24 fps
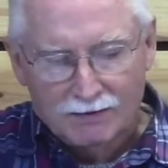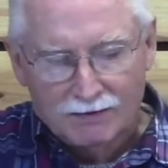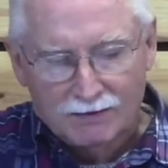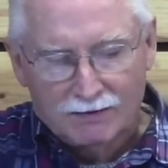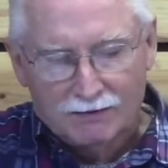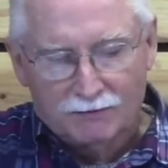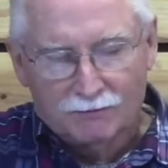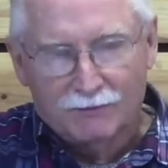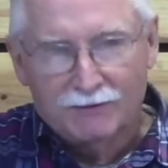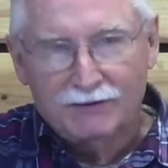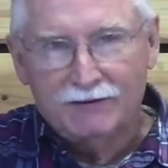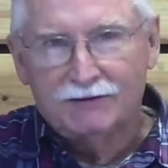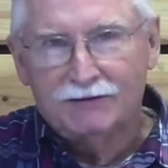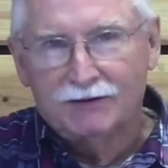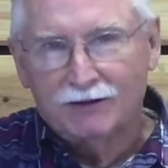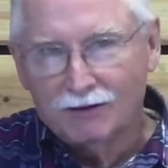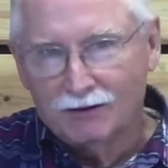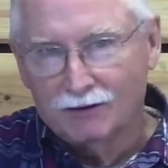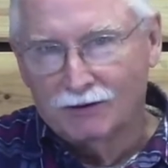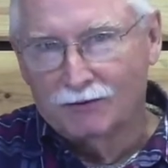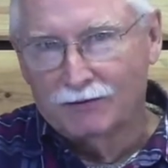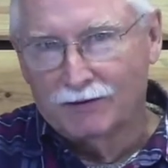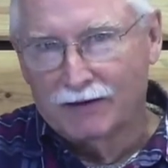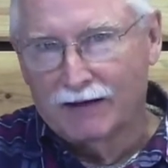We
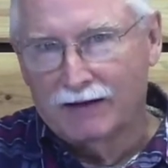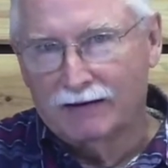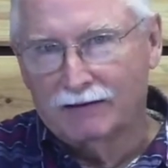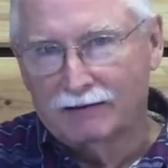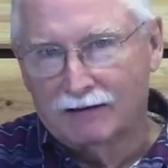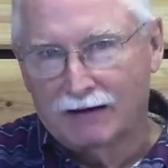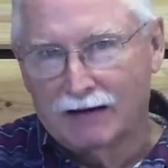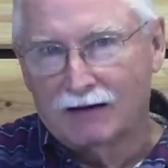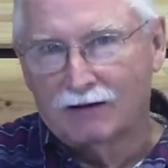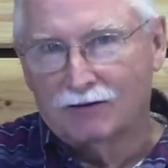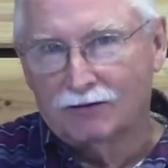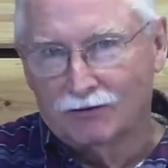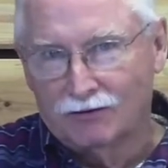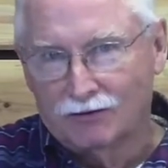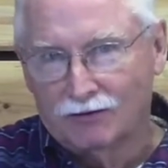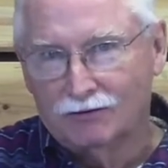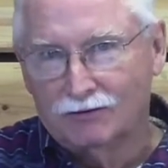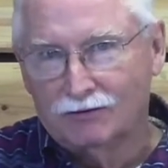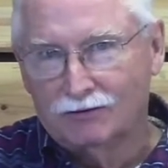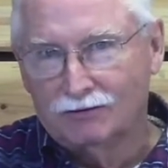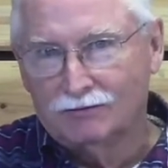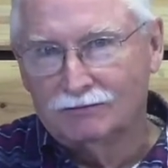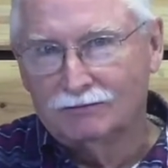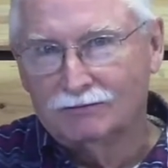know that our
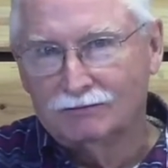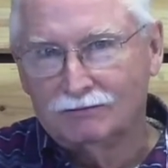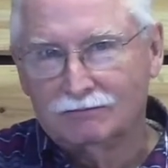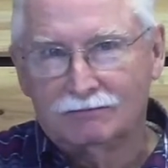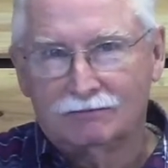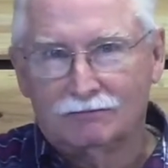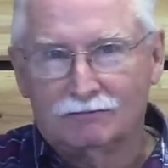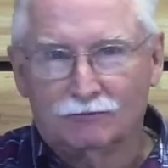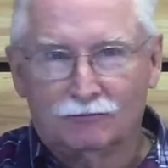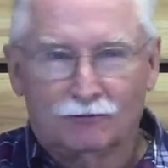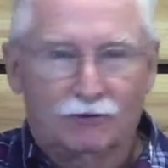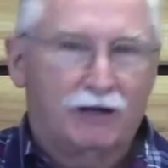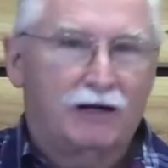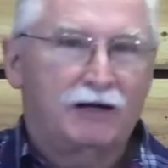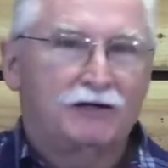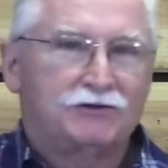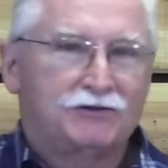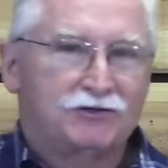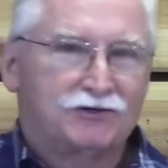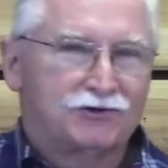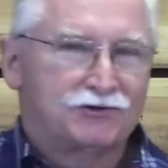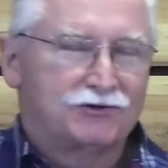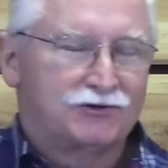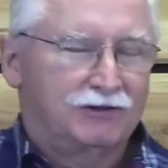own
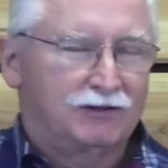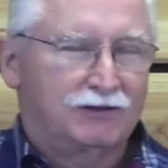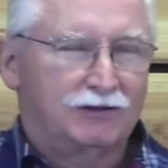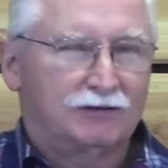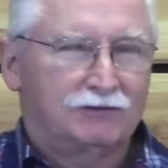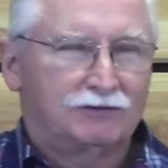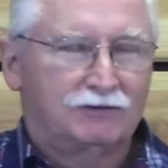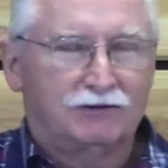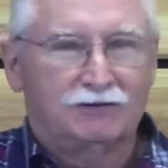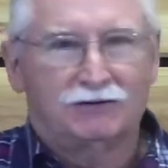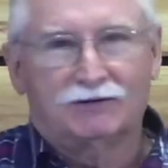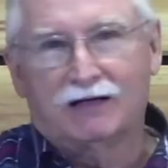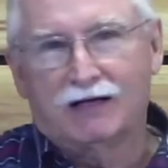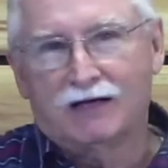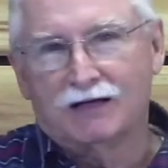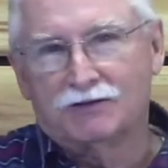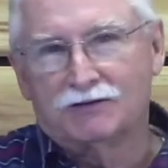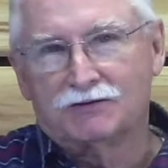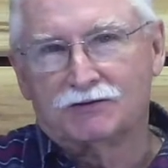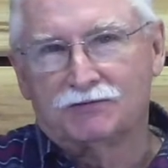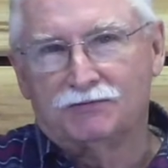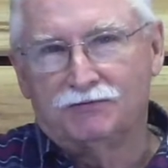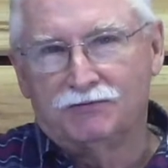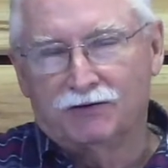righteousness is
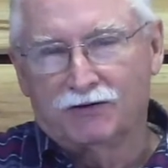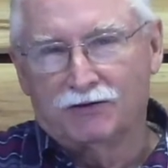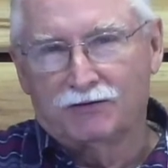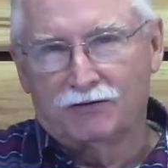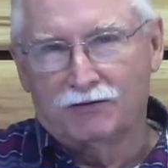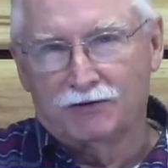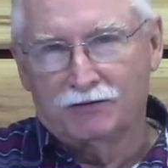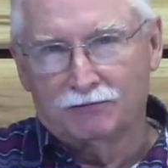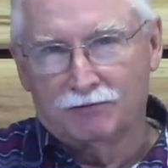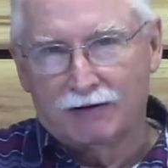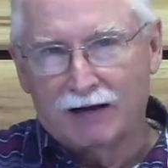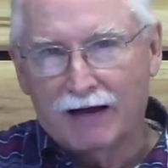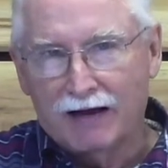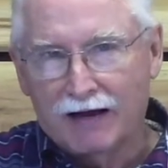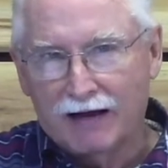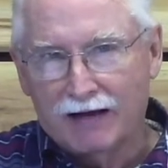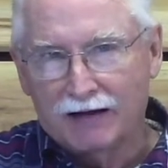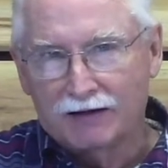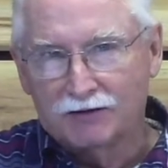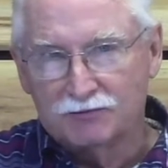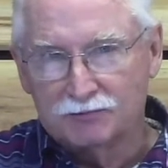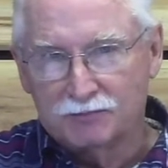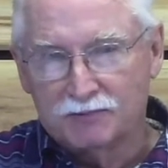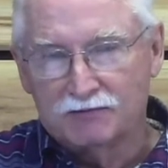as filthy
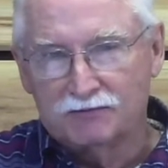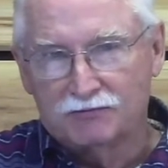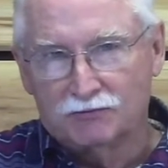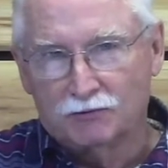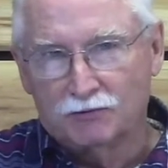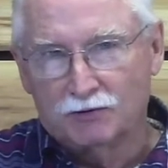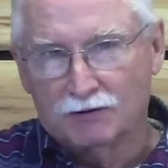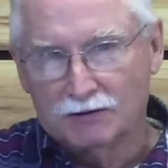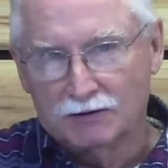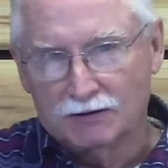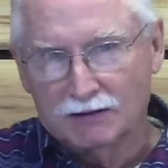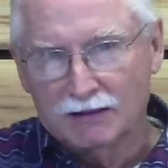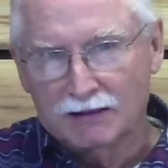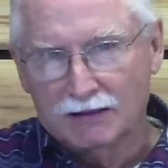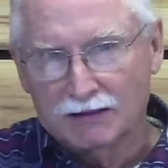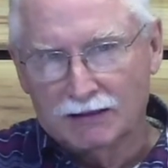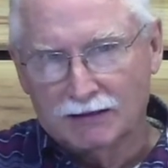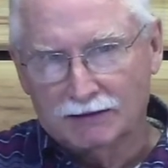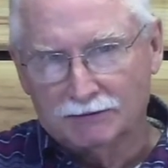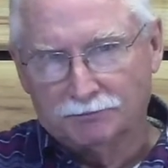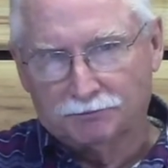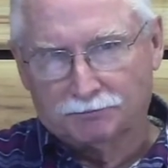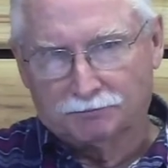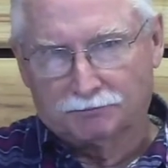rags before
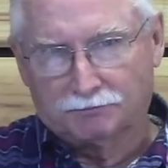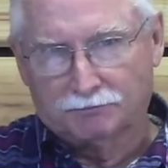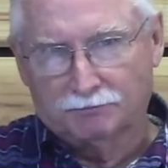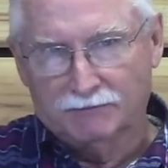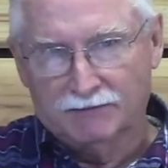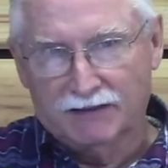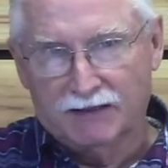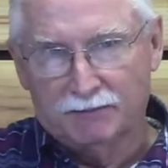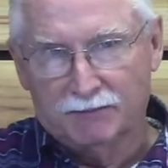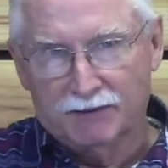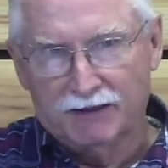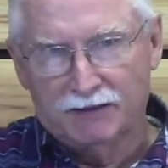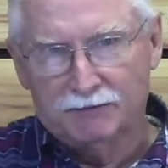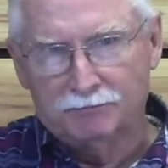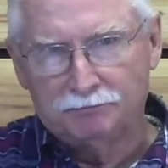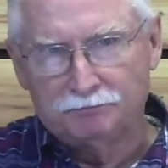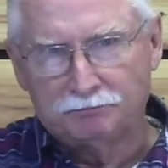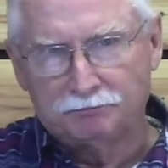God. Amen?